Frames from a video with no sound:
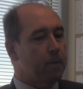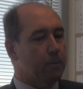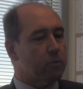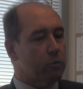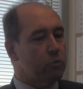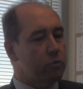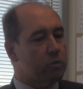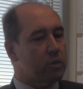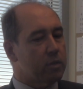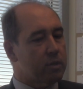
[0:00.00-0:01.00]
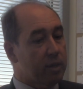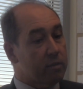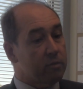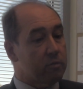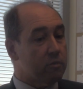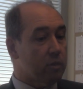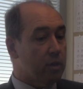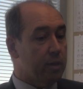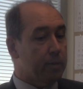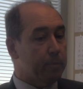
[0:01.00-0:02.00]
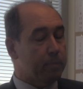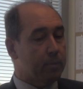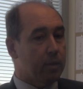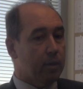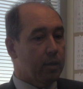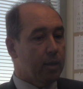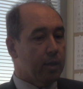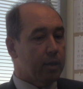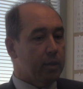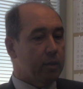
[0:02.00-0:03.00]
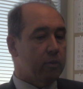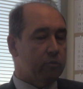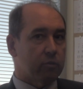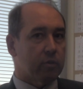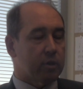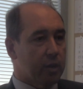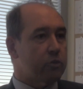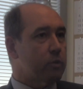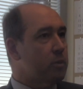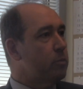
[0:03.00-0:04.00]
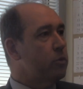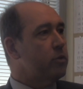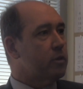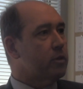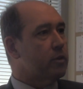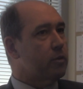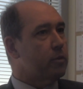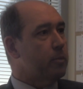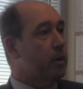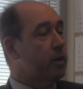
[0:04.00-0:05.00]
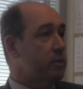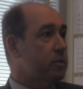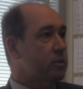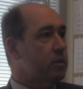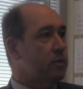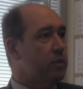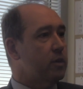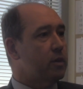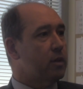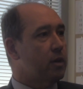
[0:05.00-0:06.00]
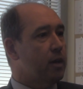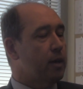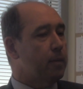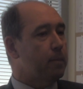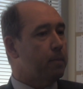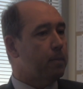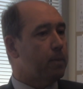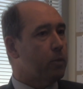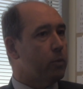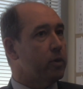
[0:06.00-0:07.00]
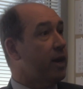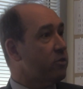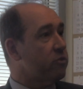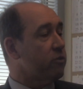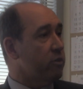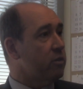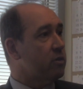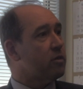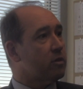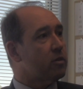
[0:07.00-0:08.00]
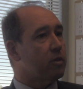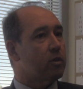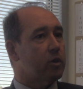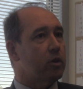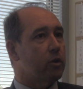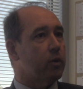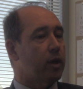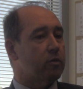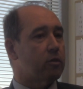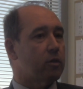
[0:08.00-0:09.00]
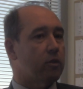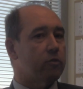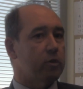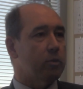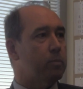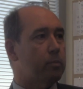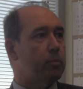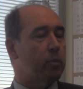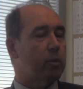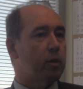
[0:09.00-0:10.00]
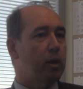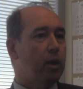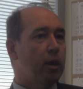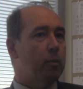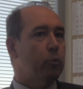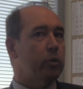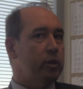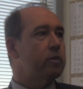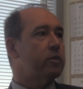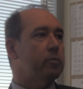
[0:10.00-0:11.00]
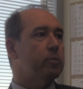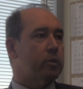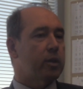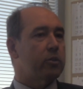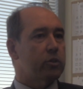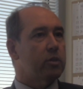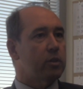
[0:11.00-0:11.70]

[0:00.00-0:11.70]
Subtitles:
so using tethers in connection with the moon or Mars even, or asteroids, has a real more near-term potential.